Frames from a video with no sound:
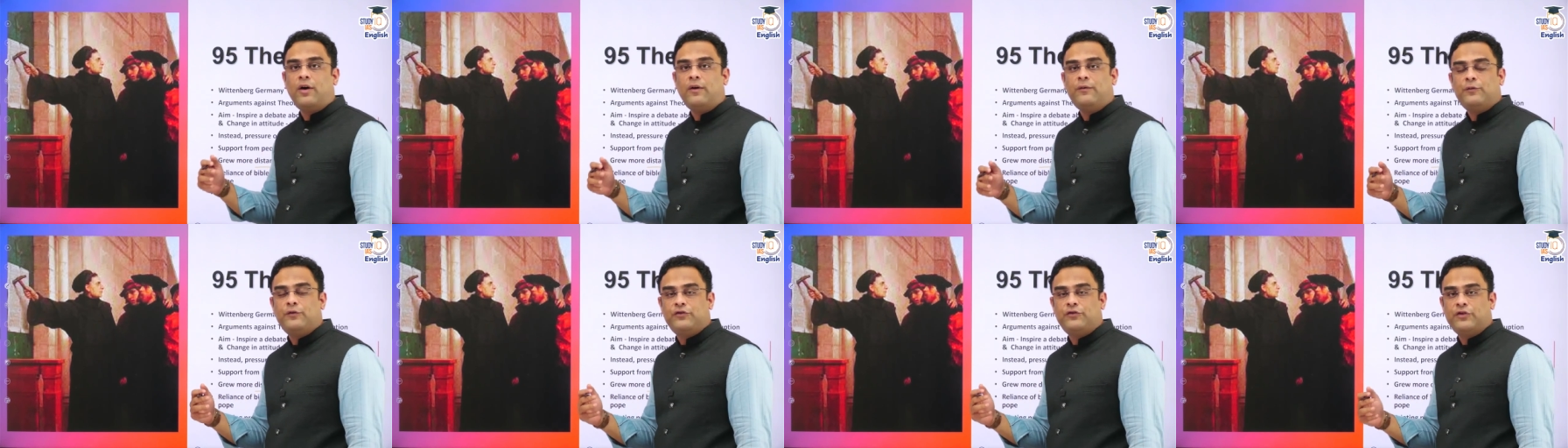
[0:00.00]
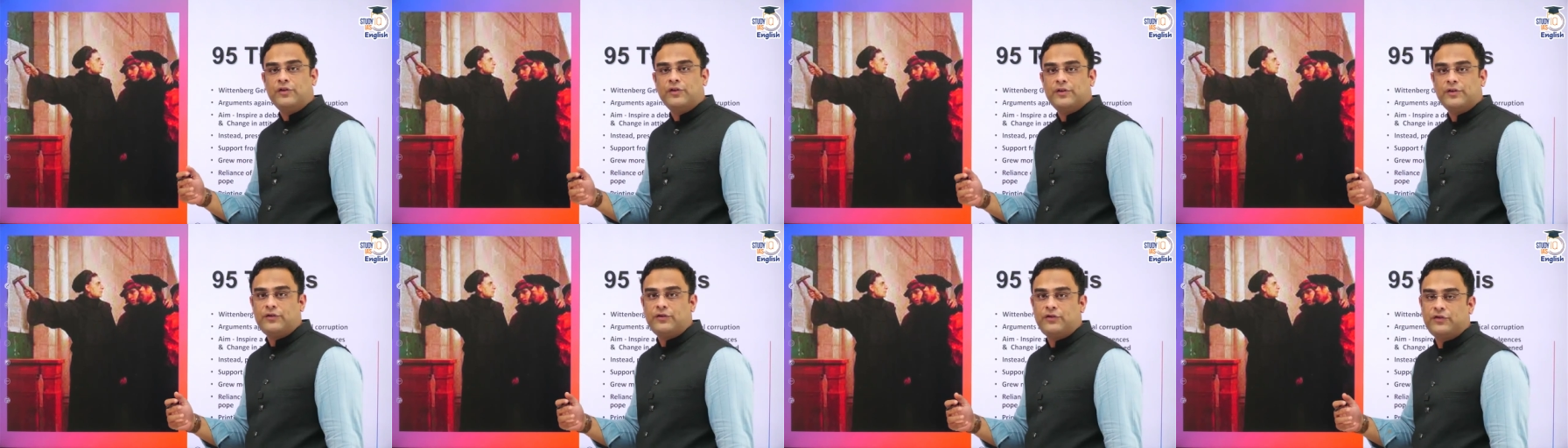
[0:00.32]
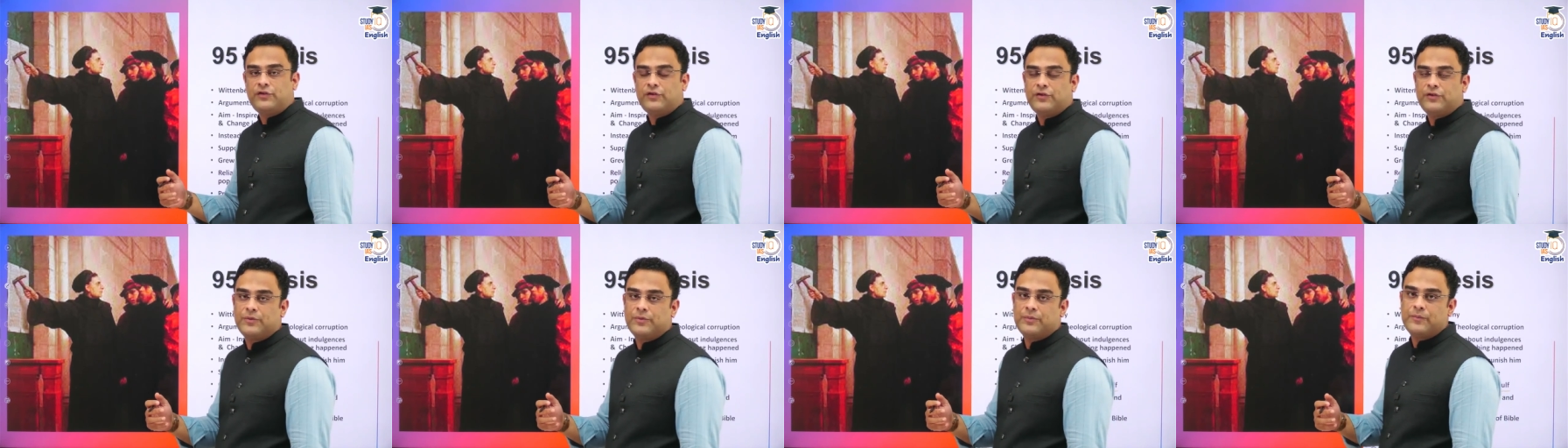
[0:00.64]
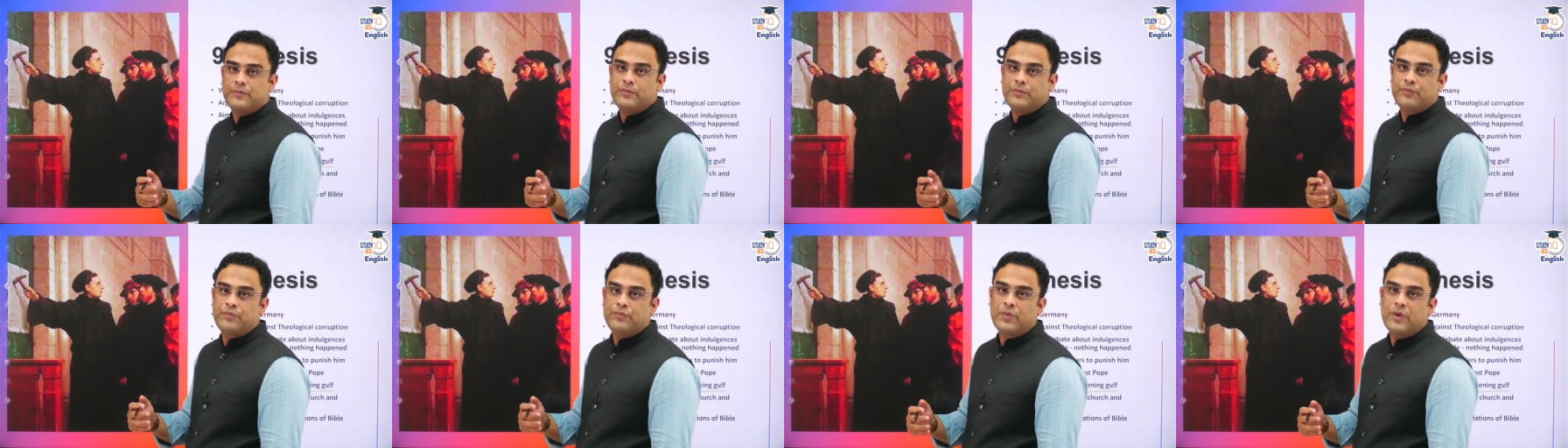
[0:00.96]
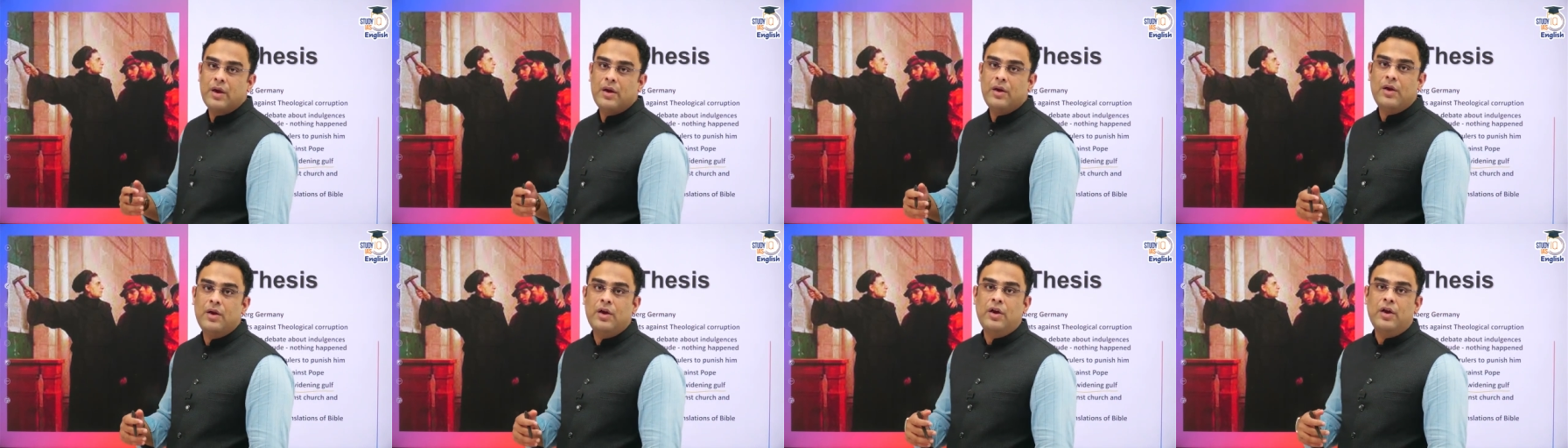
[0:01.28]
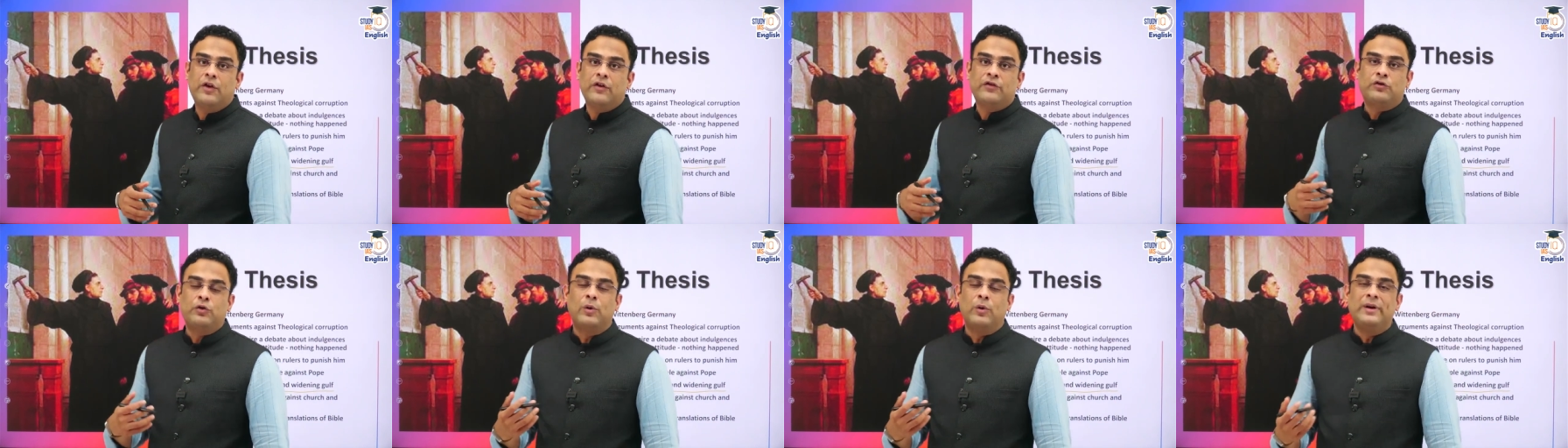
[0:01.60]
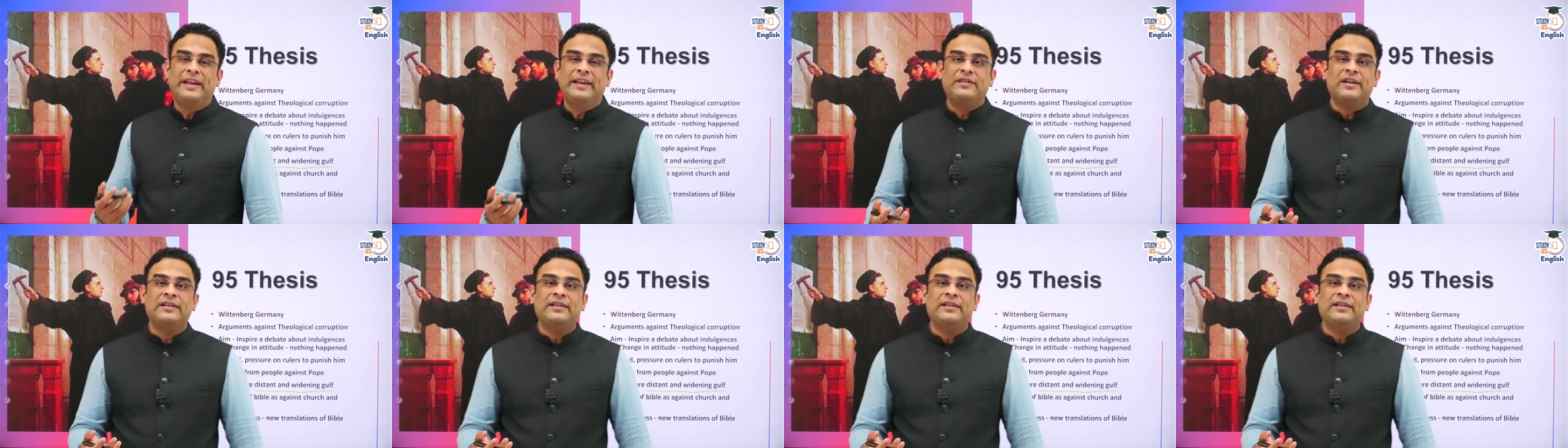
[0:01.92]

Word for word: of church. Slowly,